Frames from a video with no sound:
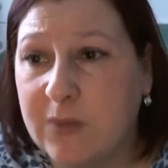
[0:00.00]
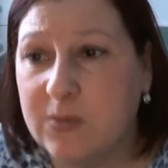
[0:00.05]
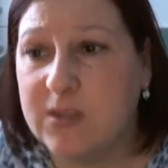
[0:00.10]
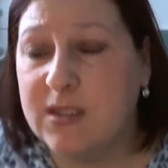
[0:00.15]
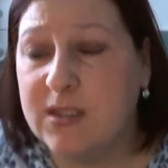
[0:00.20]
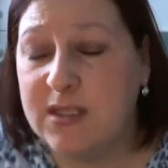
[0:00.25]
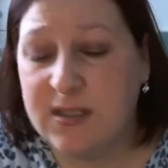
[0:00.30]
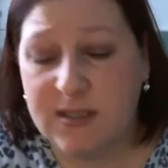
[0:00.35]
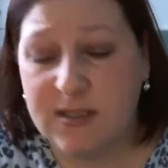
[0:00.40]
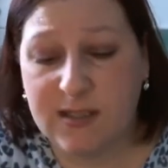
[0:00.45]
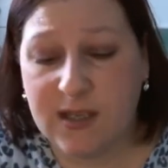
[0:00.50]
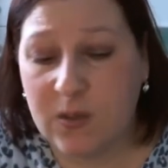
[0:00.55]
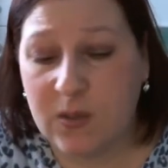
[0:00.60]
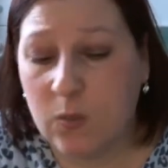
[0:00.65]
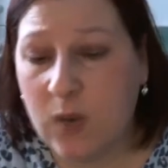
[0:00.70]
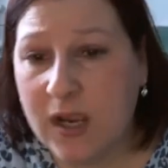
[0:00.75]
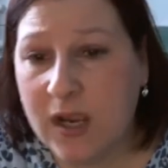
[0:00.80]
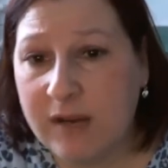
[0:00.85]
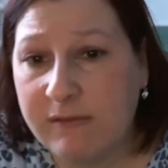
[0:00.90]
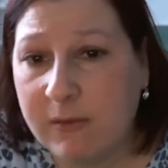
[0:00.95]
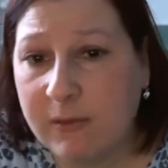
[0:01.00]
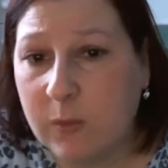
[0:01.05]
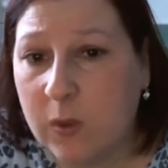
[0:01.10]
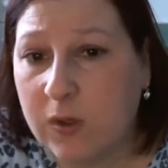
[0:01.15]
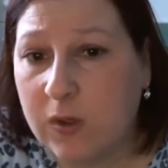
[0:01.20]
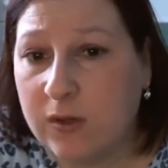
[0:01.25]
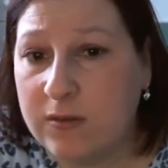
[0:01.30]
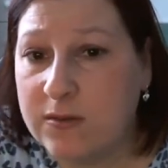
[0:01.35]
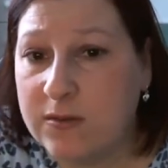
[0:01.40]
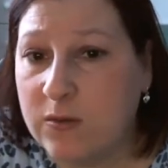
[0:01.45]
Didn't say where it
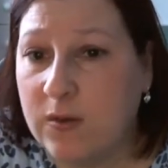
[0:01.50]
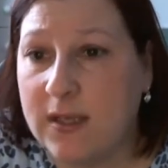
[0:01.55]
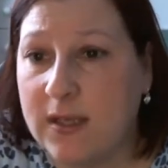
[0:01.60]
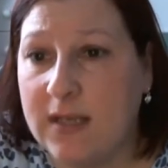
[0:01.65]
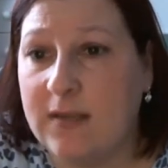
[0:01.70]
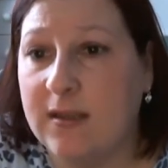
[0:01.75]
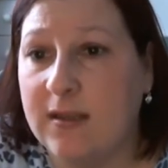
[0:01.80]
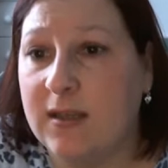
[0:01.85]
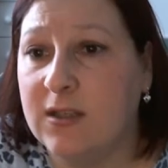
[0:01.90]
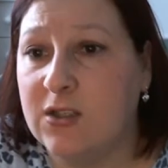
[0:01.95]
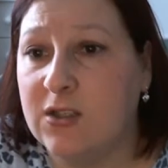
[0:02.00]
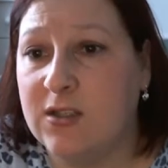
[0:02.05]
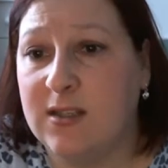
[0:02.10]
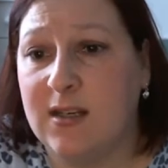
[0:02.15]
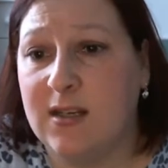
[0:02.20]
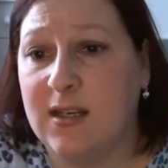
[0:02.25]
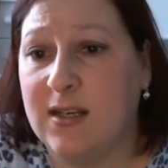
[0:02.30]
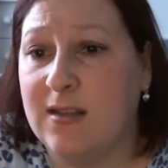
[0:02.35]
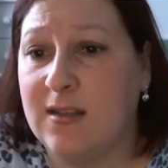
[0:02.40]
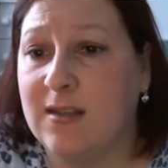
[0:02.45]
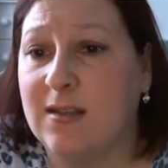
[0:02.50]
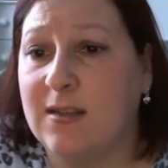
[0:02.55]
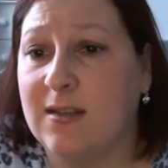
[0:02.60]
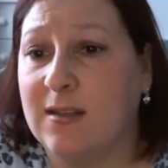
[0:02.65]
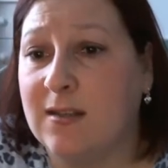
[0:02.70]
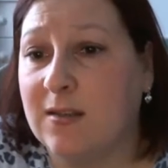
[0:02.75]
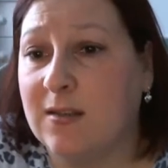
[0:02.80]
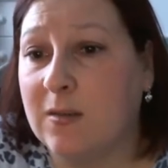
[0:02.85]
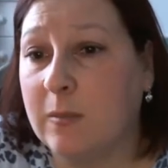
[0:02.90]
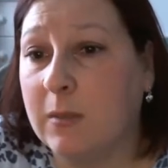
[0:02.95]
was or anything, just said in the
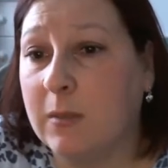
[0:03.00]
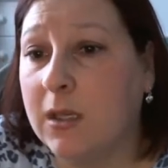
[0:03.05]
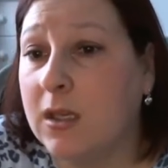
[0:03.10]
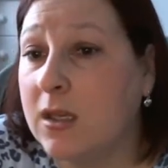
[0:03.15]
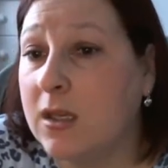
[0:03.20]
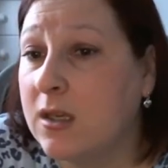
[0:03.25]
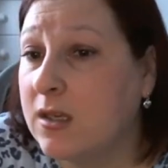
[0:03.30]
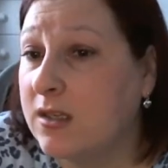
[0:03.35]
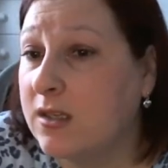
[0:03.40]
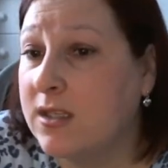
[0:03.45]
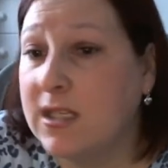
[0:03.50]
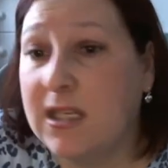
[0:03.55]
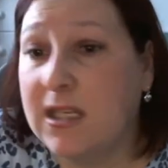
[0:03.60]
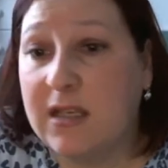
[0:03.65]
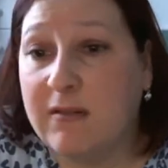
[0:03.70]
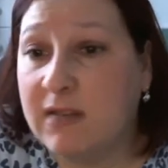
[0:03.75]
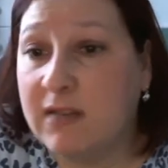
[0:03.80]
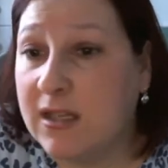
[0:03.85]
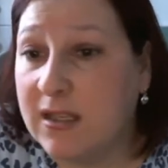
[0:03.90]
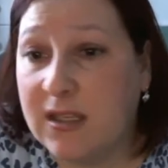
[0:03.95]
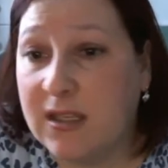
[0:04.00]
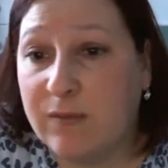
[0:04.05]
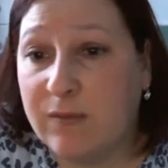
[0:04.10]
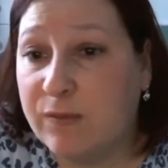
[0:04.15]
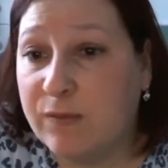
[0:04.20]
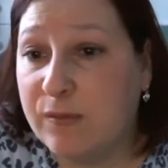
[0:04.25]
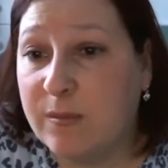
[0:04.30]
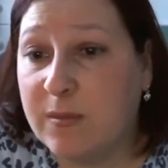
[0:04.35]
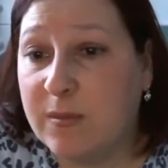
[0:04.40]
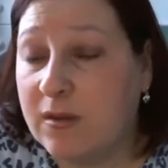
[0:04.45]
system. I didn't hear anything
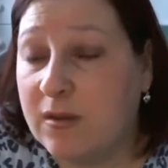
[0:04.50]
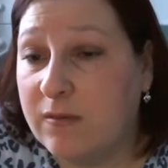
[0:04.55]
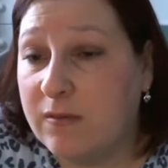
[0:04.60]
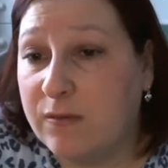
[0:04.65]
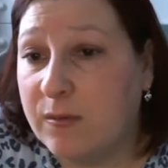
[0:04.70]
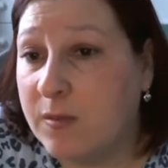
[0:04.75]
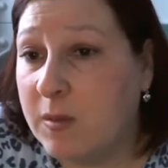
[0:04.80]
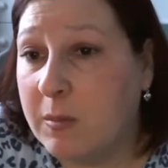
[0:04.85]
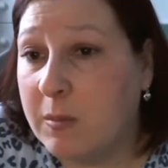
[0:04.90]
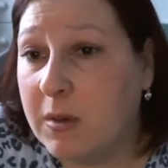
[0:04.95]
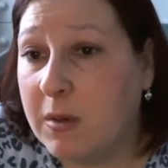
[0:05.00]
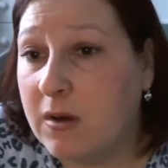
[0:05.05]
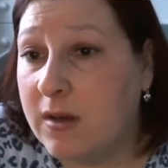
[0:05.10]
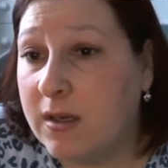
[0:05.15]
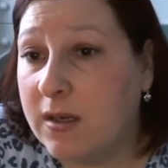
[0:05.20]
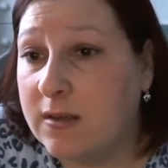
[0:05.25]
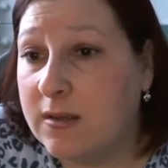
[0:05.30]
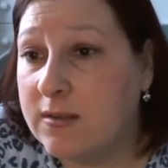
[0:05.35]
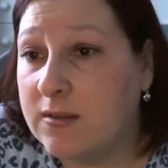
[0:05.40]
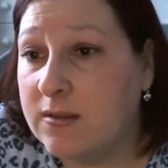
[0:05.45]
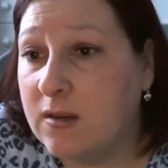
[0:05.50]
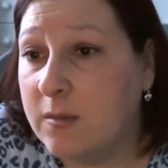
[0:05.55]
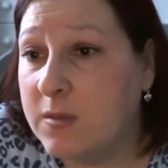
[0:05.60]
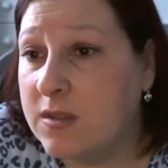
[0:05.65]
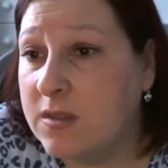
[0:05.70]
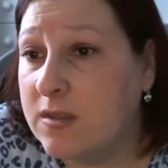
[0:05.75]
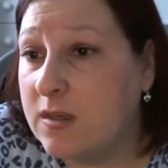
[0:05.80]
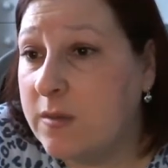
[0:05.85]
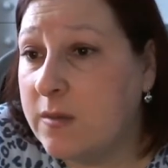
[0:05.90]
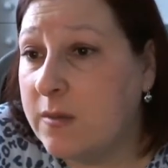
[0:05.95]
from the buyer, so I'm
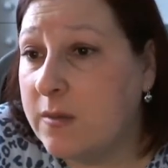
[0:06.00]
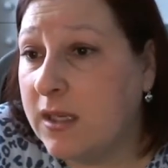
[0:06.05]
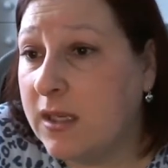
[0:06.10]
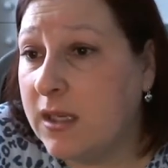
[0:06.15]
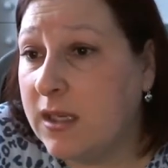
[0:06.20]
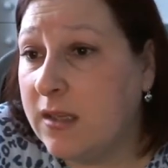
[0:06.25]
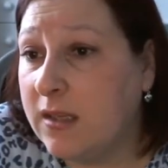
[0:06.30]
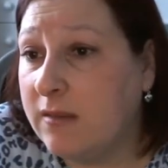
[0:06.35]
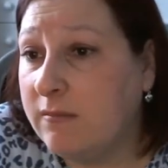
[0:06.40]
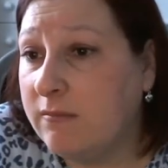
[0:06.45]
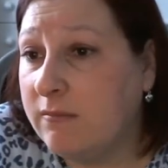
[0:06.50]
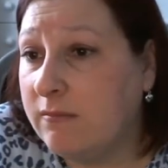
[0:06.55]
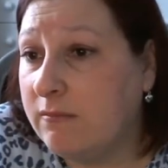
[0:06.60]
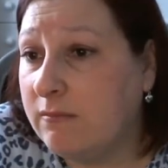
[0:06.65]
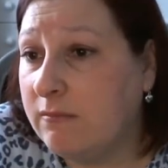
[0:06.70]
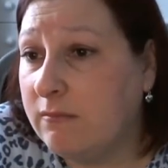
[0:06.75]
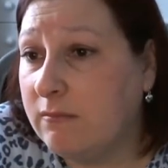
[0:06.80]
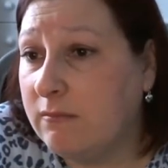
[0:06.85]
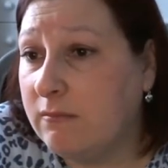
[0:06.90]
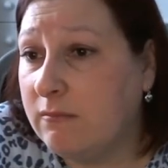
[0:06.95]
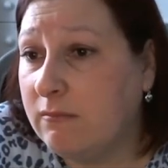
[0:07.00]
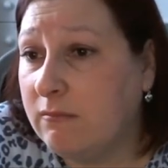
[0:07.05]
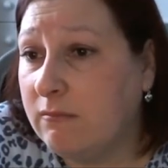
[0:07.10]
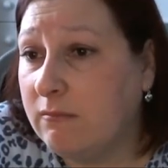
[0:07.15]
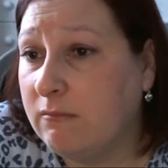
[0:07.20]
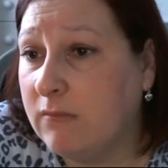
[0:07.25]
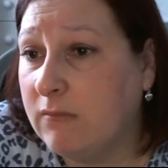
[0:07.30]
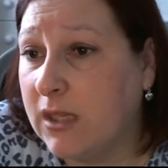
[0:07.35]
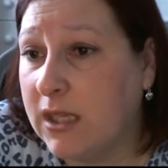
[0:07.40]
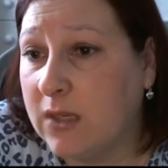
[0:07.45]
assuming
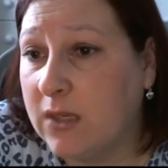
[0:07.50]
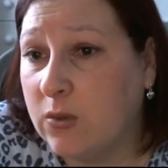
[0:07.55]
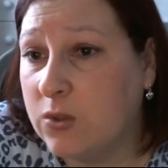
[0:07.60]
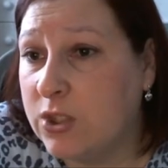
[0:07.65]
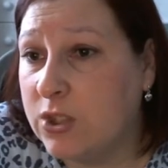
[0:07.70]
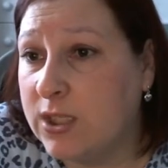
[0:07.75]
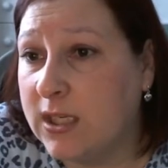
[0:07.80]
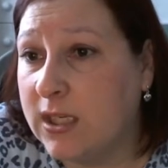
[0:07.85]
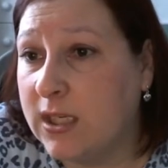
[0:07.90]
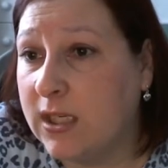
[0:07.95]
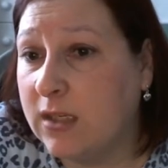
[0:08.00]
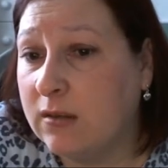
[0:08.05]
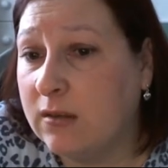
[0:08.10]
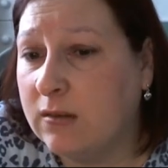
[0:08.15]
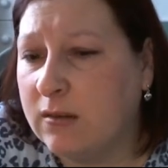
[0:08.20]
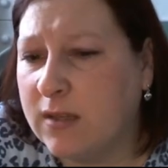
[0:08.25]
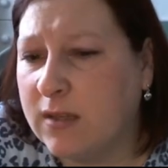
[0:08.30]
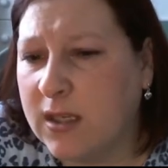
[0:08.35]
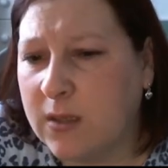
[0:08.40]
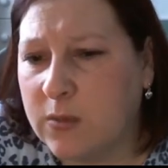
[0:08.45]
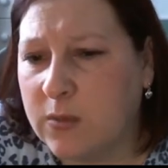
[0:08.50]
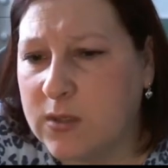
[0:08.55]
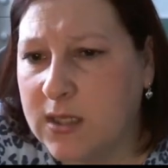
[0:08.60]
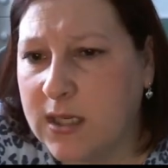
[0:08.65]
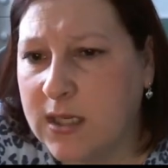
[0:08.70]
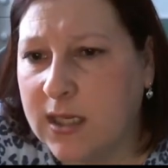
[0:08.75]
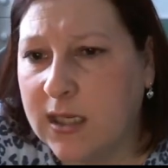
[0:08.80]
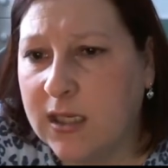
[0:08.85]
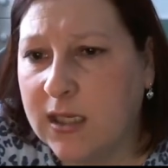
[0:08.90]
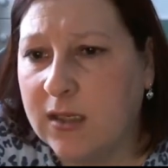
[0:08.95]
he or she, I think it was a
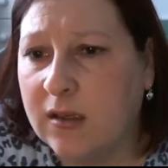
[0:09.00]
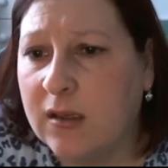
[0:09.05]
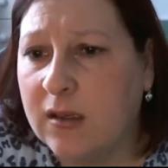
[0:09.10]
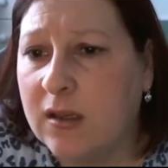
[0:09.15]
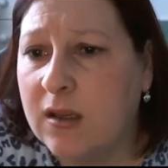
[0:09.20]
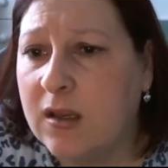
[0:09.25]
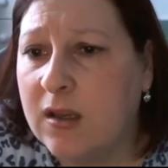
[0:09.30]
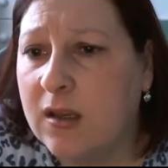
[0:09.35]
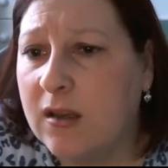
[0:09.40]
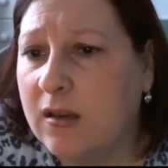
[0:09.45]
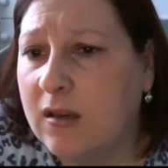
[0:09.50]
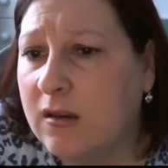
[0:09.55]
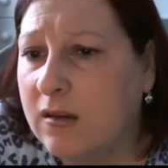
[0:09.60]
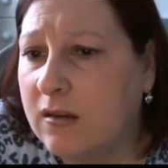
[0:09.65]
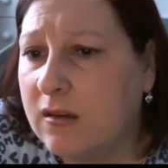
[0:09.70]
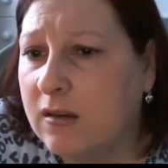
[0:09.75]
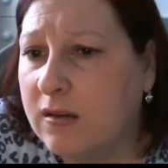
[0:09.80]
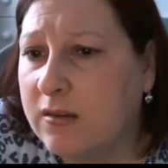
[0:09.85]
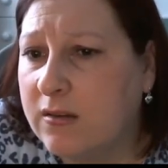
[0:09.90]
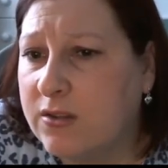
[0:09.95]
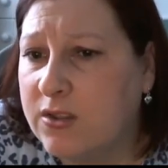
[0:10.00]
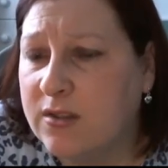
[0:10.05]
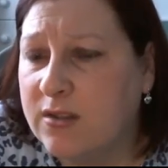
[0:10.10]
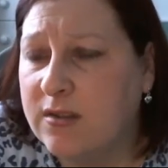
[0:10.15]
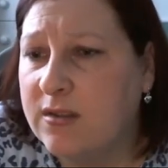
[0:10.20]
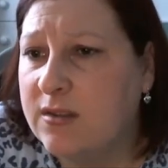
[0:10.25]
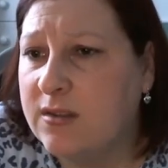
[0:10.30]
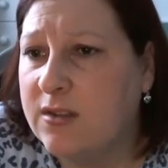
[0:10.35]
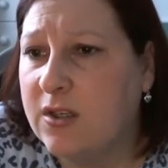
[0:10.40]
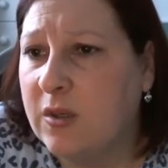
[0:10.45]
he, just
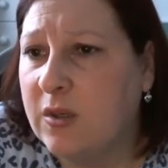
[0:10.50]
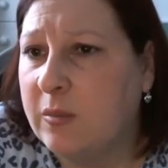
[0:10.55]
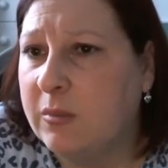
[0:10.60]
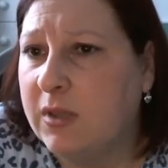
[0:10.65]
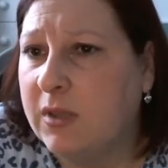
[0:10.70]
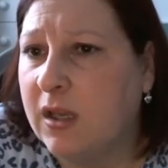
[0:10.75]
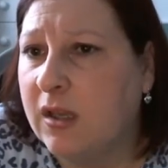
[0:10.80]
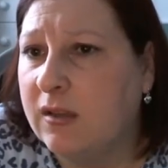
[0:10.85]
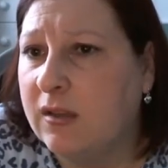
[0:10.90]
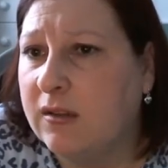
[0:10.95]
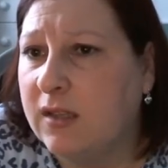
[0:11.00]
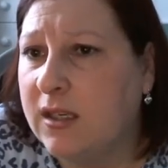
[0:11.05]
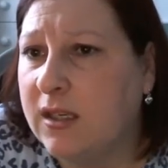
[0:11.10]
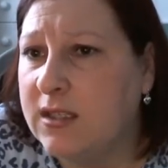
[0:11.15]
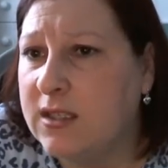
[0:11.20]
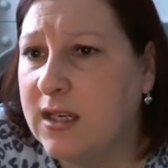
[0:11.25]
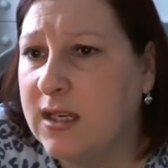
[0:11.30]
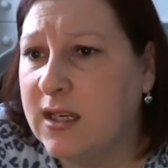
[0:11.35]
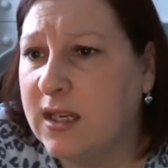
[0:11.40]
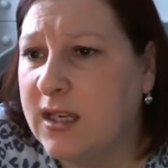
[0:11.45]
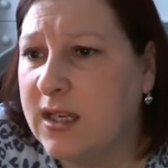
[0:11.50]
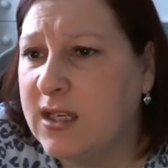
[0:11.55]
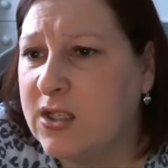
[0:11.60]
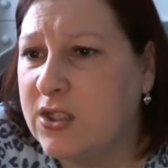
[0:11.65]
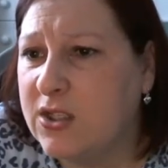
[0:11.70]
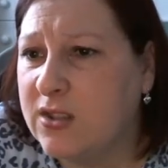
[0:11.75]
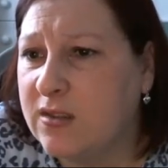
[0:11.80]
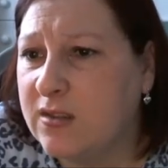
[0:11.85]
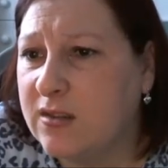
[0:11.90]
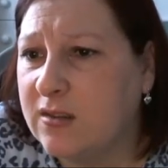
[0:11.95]
assumed that they take
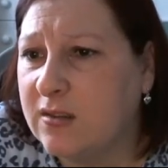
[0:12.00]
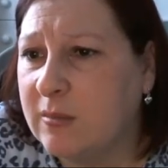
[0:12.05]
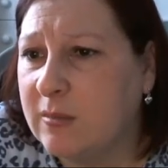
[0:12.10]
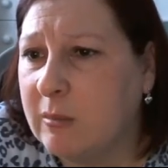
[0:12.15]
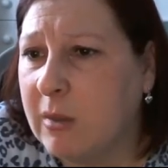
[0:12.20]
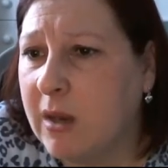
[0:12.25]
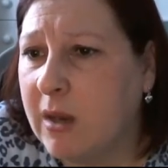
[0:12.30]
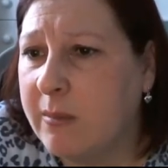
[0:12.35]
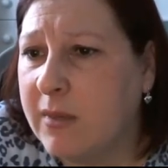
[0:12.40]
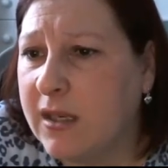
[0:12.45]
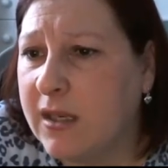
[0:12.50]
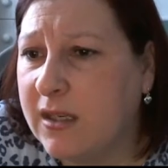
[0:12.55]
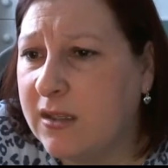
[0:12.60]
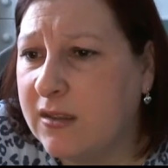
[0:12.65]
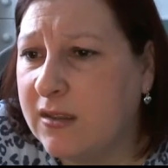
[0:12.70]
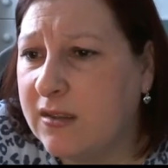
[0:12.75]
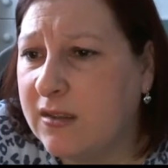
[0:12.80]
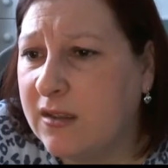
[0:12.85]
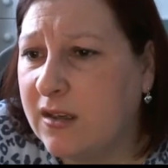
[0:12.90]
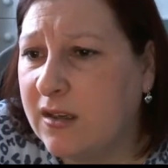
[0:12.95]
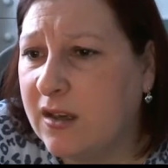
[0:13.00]
ages. But I mean,